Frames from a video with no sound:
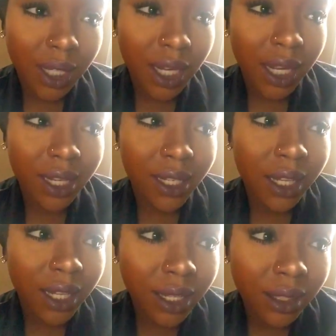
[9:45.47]
any
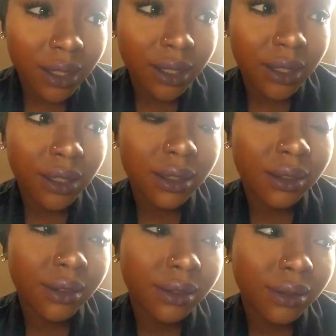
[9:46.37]
ideas
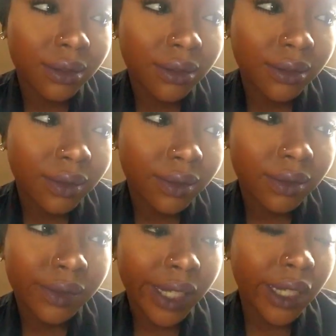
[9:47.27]

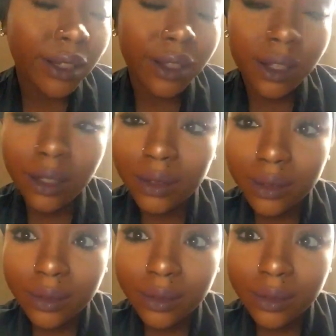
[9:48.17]
anything